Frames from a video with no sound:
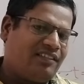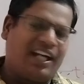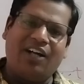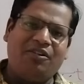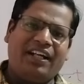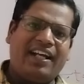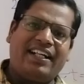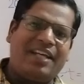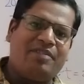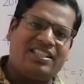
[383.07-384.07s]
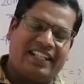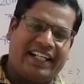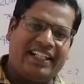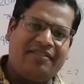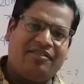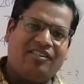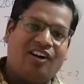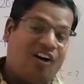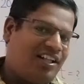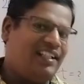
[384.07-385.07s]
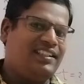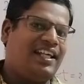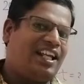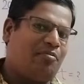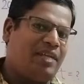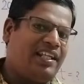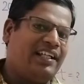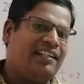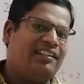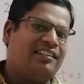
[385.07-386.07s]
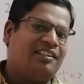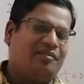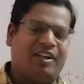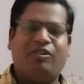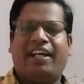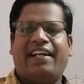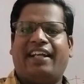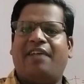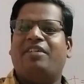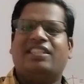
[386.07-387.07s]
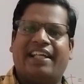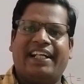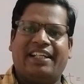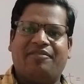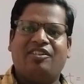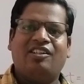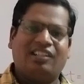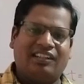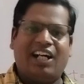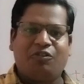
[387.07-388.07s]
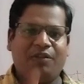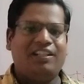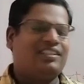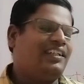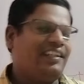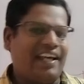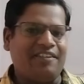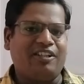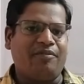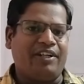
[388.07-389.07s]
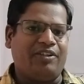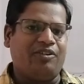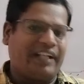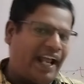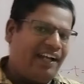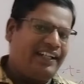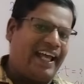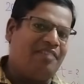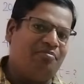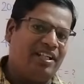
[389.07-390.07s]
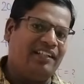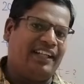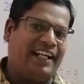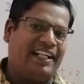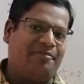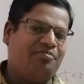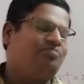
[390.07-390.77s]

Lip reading: Can't we get time as negative? Or is there a meaning when we get time as negative? That we will see in another video. Can time be negative?